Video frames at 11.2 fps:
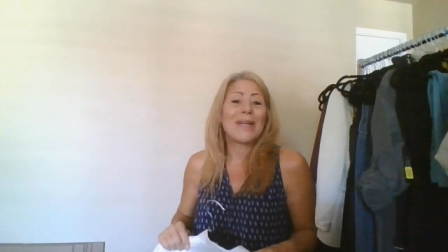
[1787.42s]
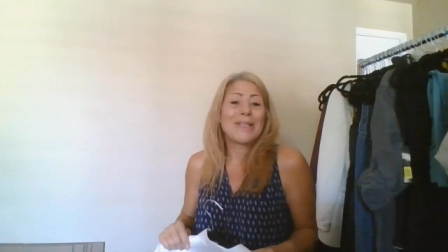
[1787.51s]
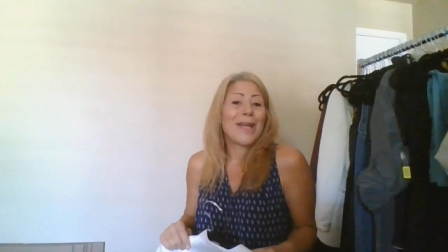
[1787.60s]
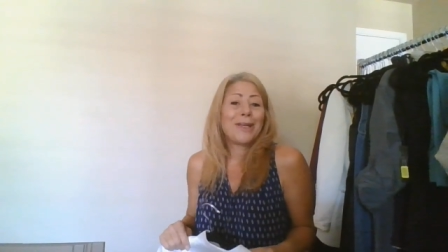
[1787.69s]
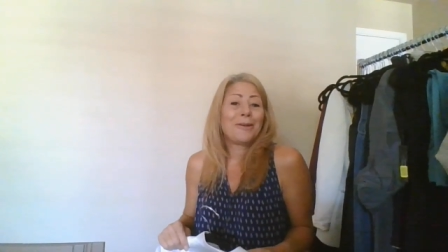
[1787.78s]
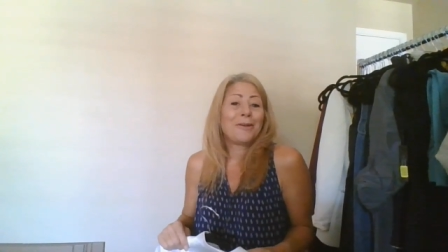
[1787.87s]

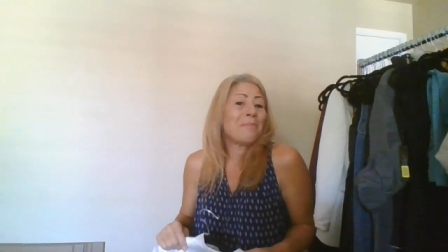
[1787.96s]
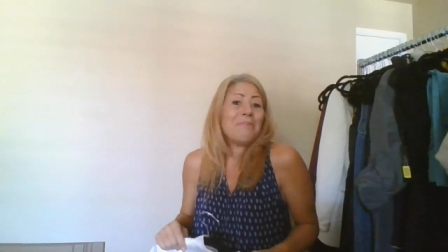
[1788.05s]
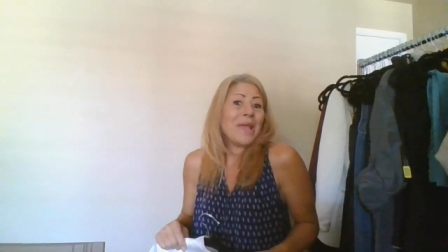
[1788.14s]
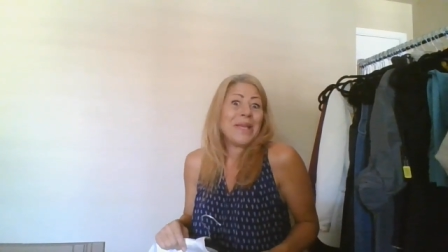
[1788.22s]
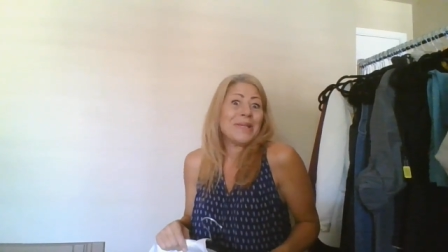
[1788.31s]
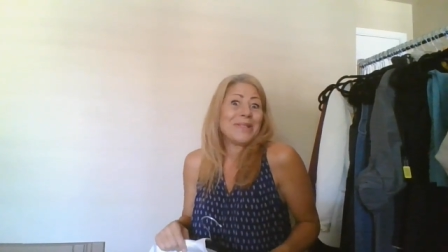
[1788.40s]
spectacular,
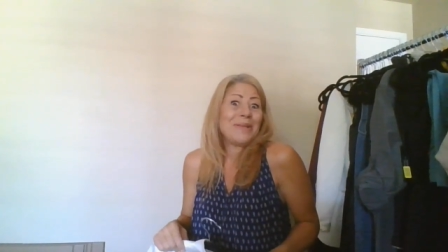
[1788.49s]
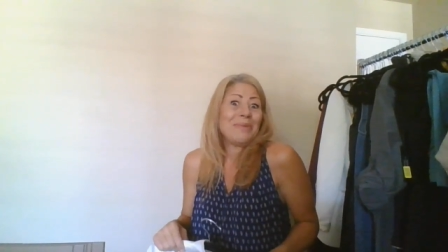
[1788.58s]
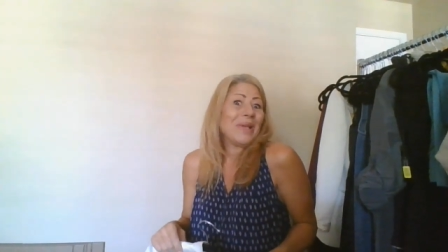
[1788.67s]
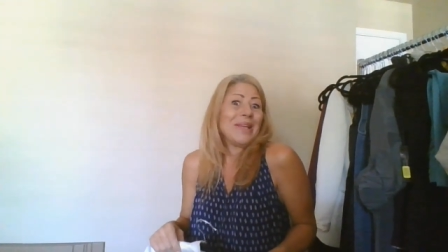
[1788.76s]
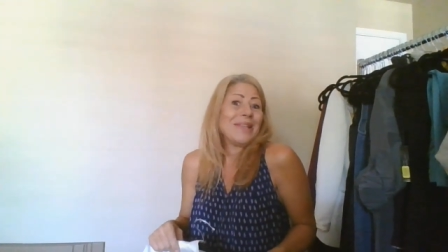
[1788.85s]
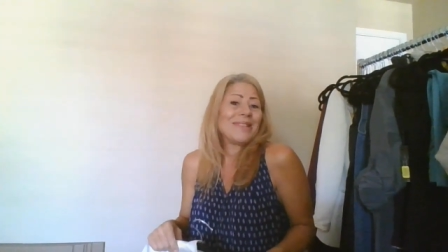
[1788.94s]
amazing
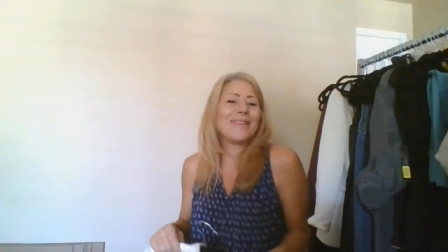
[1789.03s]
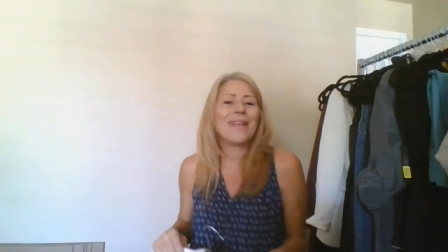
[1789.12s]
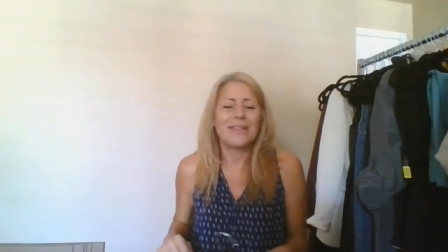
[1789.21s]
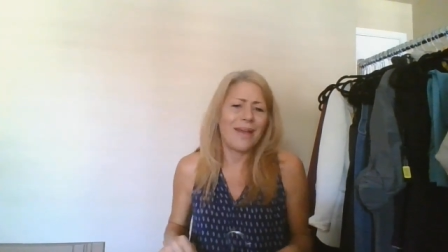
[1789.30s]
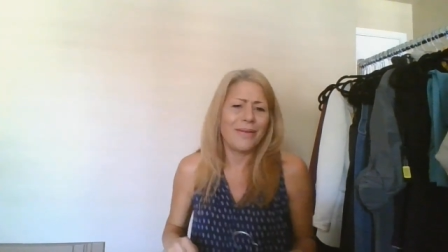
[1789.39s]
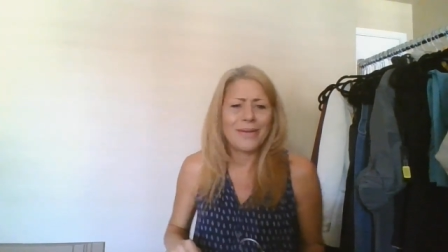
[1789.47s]
piece. And
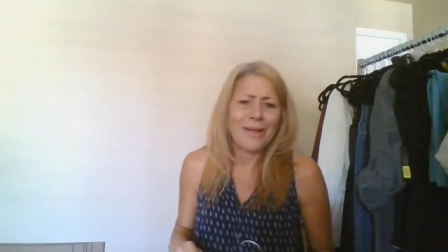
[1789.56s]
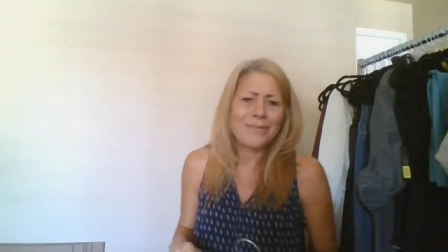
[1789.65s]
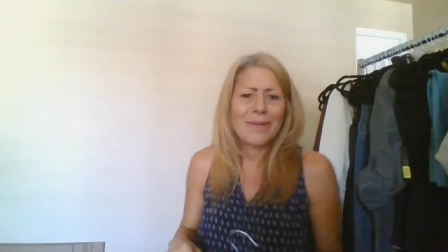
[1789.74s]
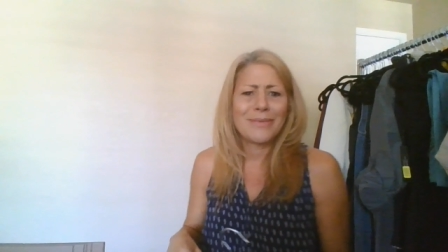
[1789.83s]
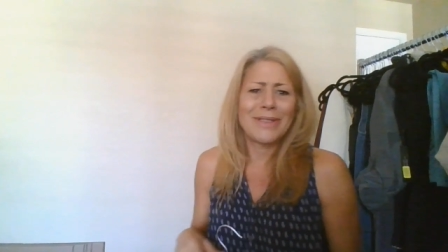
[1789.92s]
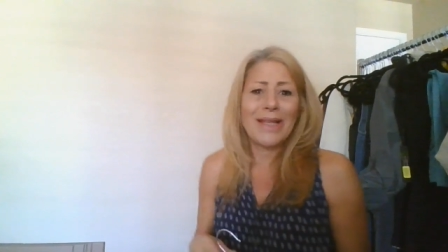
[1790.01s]
then other
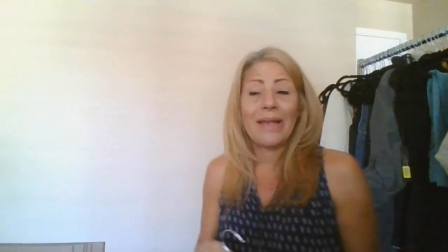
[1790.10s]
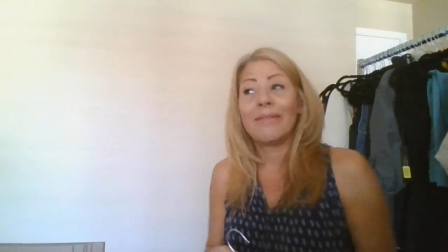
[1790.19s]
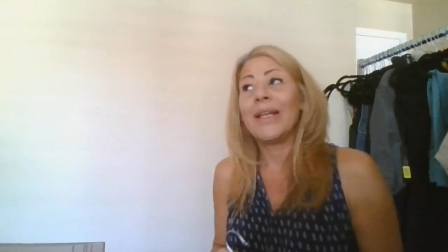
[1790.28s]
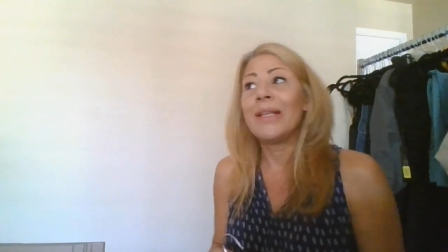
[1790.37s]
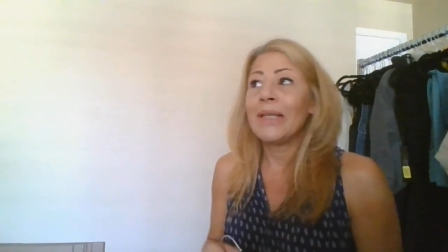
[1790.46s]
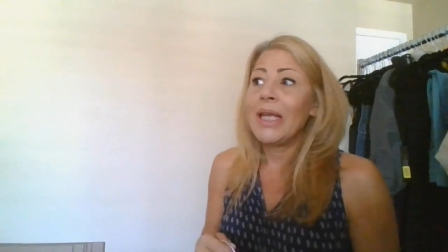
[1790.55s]
times I'm just like,
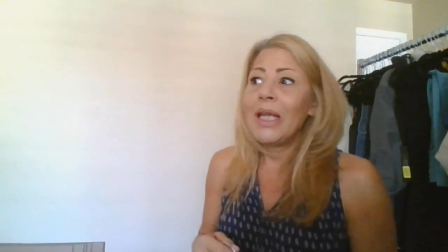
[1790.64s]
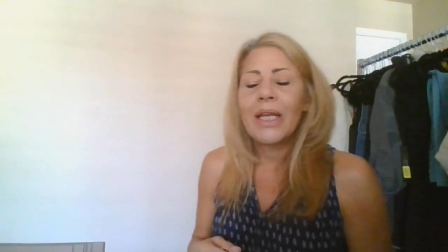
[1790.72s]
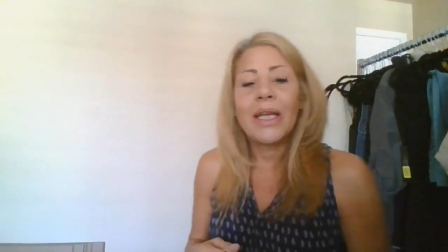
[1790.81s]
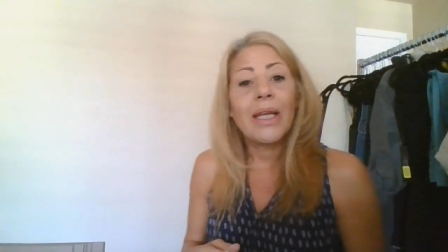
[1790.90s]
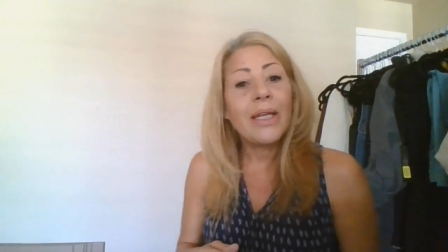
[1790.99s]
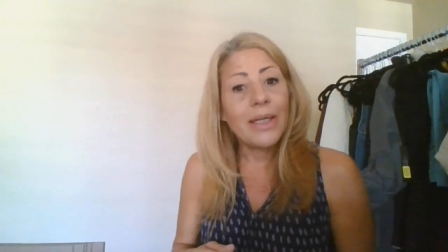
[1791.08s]
well,
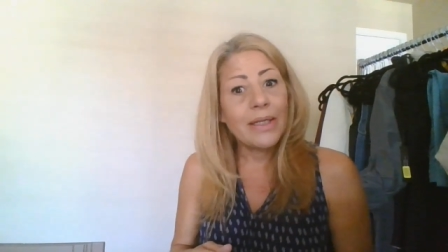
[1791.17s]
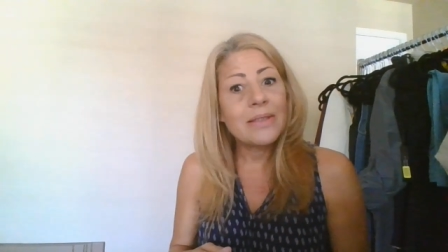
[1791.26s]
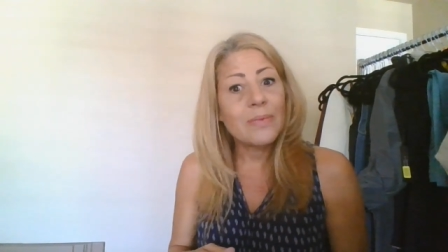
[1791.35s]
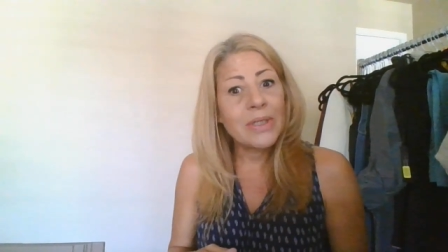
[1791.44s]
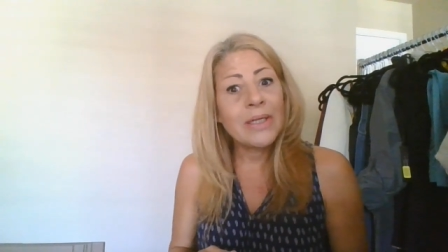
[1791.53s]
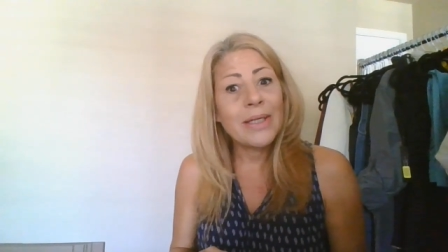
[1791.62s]
it
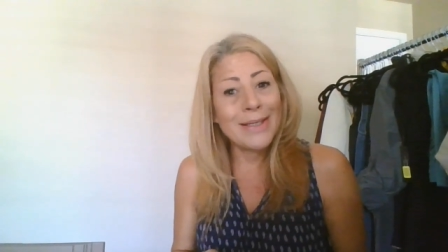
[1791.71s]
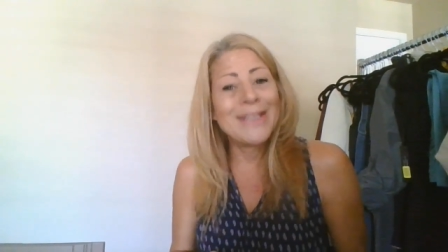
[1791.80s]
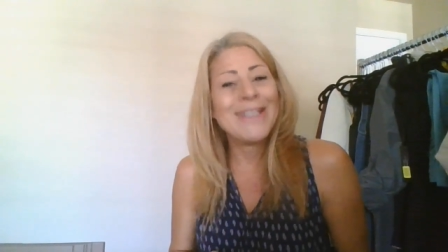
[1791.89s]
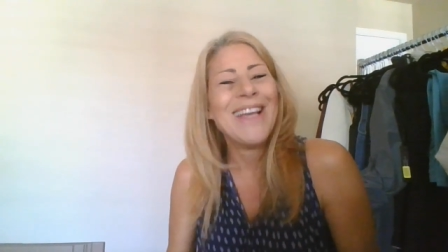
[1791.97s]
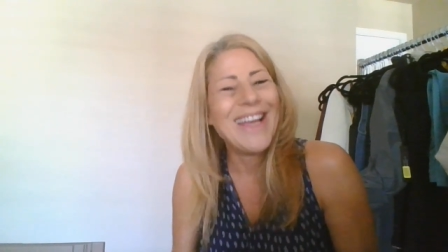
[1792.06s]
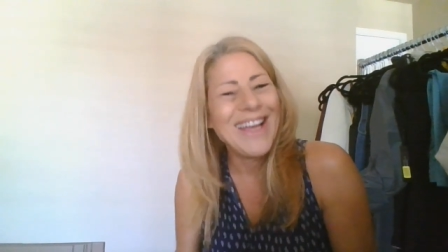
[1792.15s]
is what it
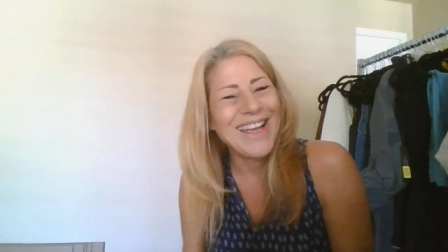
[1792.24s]
is.